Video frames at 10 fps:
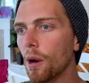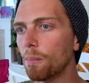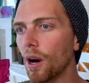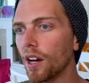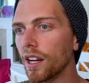
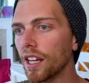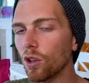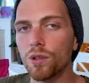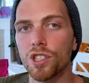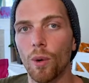but it
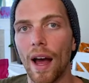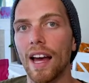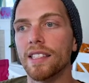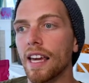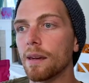also
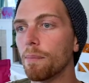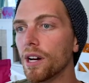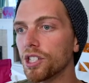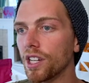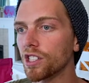has a
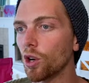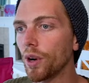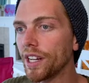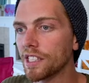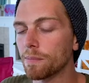budget. So
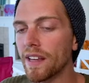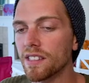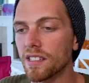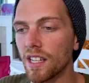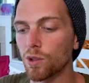an
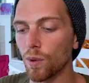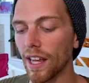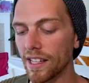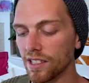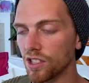expense is
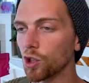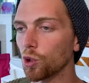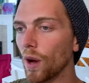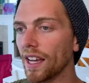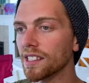related
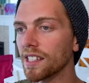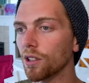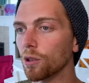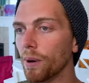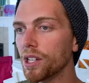to a
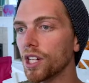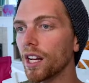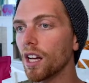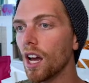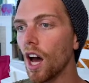single
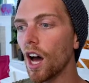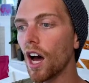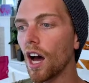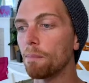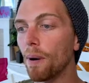budget.
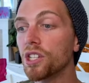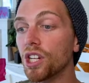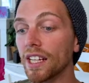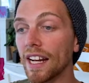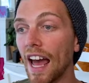A
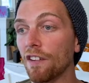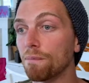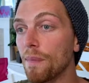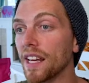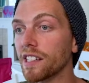budget can have
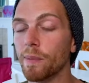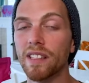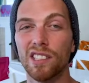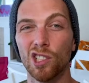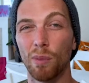many
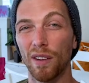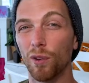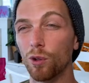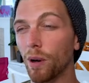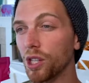expenses. So my
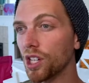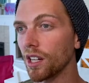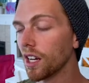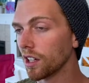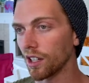food
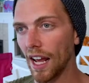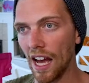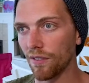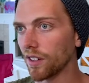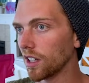budget could
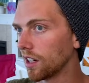have